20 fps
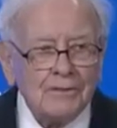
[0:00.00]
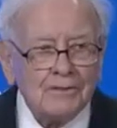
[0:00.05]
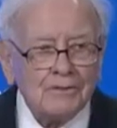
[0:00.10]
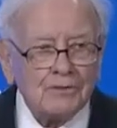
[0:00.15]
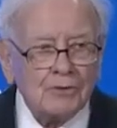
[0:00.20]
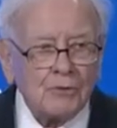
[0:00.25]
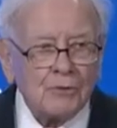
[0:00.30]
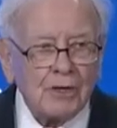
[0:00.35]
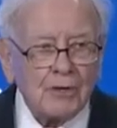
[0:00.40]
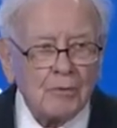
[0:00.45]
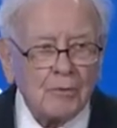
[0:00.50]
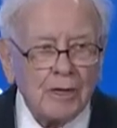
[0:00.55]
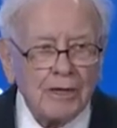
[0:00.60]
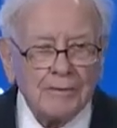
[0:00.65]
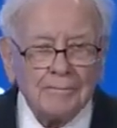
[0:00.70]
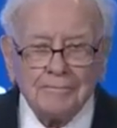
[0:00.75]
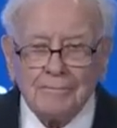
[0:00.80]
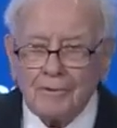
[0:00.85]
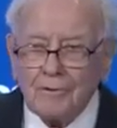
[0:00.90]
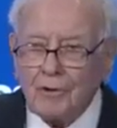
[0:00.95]
So he
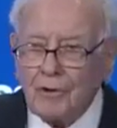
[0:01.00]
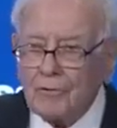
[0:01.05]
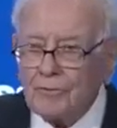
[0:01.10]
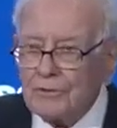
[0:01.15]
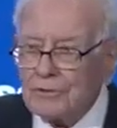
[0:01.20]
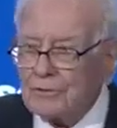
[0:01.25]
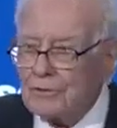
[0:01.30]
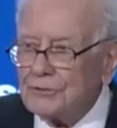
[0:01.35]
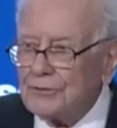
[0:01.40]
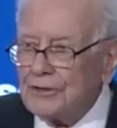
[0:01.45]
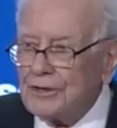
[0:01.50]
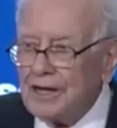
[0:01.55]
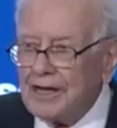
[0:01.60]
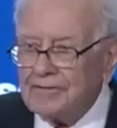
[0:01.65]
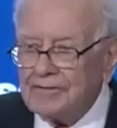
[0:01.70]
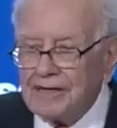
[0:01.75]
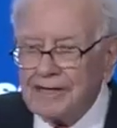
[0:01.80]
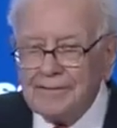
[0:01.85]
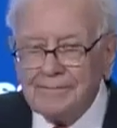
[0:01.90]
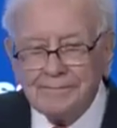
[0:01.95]
went over to the
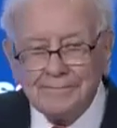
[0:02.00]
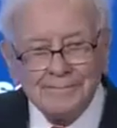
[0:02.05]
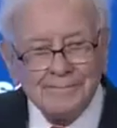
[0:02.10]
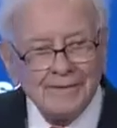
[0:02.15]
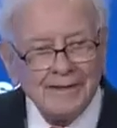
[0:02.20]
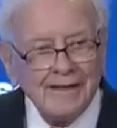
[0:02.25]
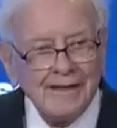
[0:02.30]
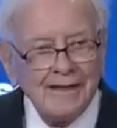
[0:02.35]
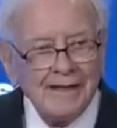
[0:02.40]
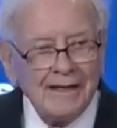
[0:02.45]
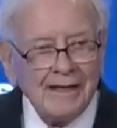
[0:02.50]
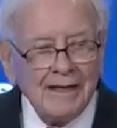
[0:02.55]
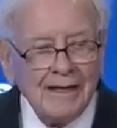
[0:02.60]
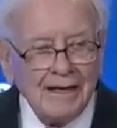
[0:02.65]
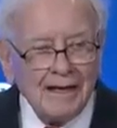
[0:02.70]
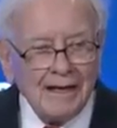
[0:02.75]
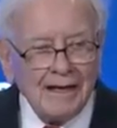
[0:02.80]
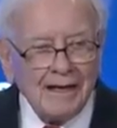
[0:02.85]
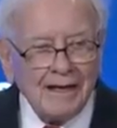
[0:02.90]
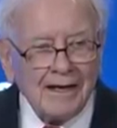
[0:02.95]
Navy
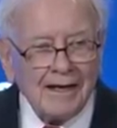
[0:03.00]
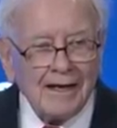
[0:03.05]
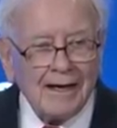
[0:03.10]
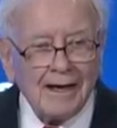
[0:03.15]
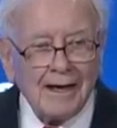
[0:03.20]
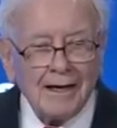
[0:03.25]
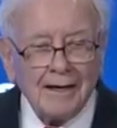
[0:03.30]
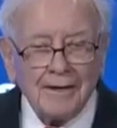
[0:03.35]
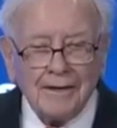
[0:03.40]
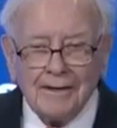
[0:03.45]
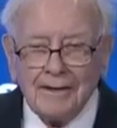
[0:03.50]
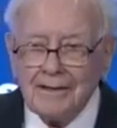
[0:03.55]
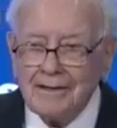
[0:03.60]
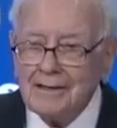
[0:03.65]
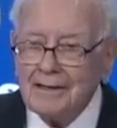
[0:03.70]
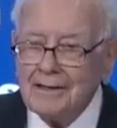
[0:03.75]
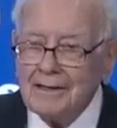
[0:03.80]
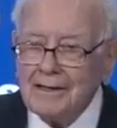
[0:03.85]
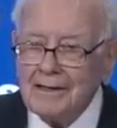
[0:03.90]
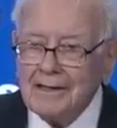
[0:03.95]
and
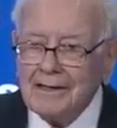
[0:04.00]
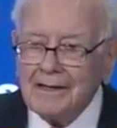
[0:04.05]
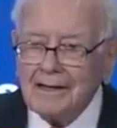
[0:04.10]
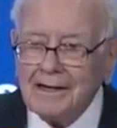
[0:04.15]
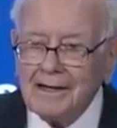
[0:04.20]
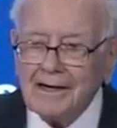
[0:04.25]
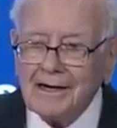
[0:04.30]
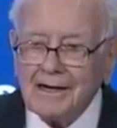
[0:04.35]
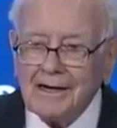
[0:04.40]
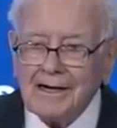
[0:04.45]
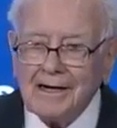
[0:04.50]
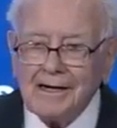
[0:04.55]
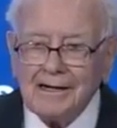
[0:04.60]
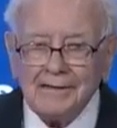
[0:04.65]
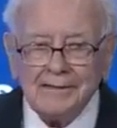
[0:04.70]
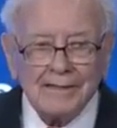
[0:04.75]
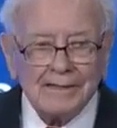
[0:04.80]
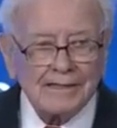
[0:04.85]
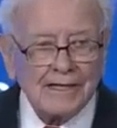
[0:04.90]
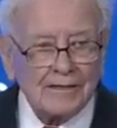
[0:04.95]

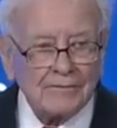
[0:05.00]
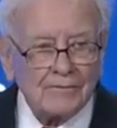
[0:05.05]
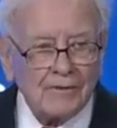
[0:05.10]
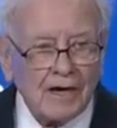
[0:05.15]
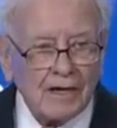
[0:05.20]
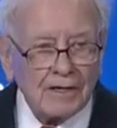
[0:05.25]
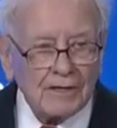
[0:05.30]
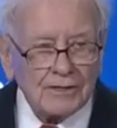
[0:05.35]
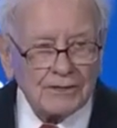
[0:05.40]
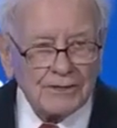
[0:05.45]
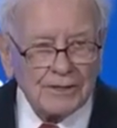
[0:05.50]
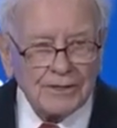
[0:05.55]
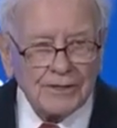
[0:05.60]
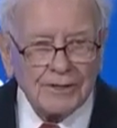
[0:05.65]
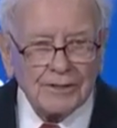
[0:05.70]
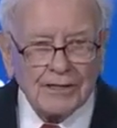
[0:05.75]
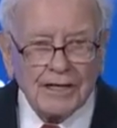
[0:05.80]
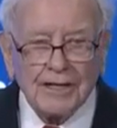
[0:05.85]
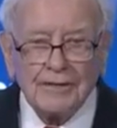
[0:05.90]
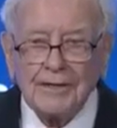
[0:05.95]
again
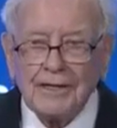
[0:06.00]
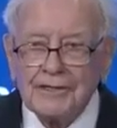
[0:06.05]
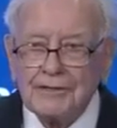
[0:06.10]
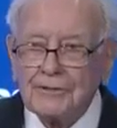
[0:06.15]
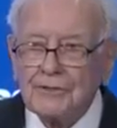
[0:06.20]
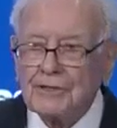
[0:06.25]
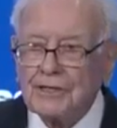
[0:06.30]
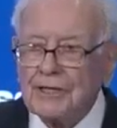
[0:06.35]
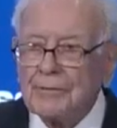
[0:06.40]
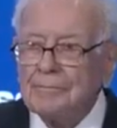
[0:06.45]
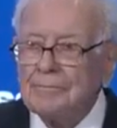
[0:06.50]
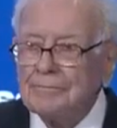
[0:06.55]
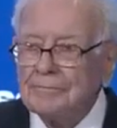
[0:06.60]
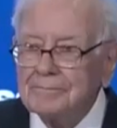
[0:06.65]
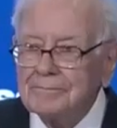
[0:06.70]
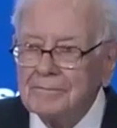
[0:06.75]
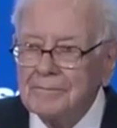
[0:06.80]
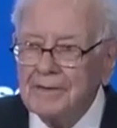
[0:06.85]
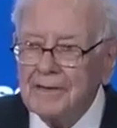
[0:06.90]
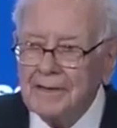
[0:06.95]
volunteered, and they took him.
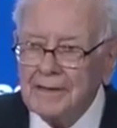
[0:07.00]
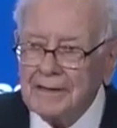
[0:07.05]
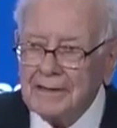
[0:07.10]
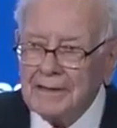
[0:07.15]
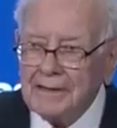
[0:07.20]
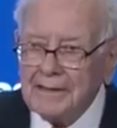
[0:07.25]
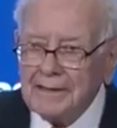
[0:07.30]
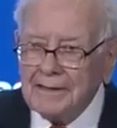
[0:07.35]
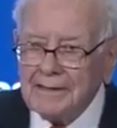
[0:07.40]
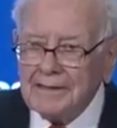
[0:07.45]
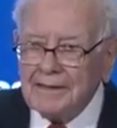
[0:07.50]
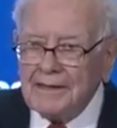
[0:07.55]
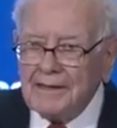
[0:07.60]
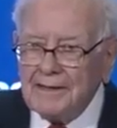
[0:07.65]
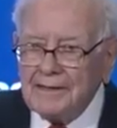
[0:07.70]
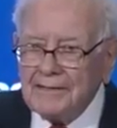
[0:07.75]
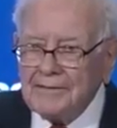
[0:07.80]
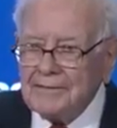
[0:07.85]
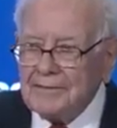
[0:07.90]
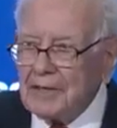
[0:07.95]

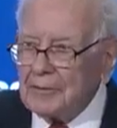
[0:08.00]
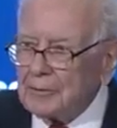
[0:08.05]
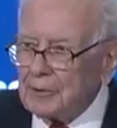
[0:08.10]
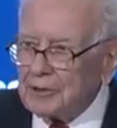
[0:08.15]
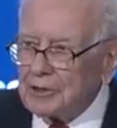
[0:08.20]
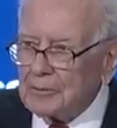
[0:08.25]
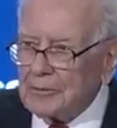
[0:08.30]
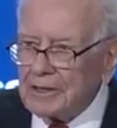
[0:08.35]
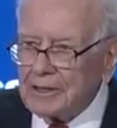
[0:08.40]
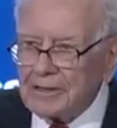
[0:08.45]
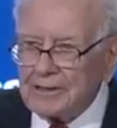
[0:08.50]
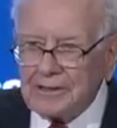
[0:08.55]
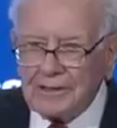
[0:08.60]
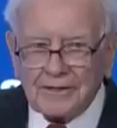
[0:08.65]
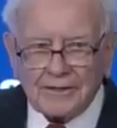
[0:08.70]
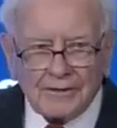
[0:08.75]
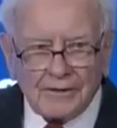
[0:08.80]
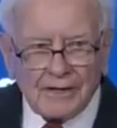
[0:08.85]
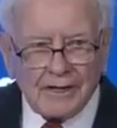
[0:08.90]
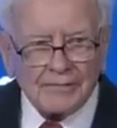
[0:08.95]
They put him on an
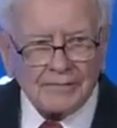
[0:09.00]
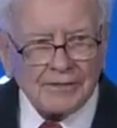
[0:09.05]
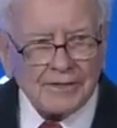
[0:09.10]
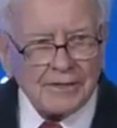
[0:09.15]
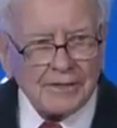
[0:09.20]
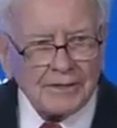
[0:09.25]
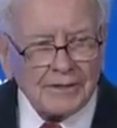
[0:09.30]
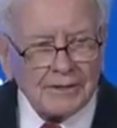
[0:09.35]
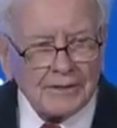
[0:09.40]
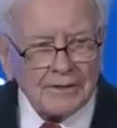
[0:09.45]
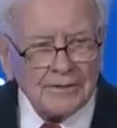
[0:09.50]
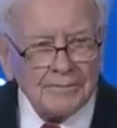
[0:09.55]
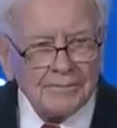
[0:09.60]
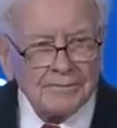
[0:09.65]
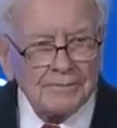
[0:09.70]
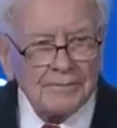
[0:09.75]
aircraft carrier.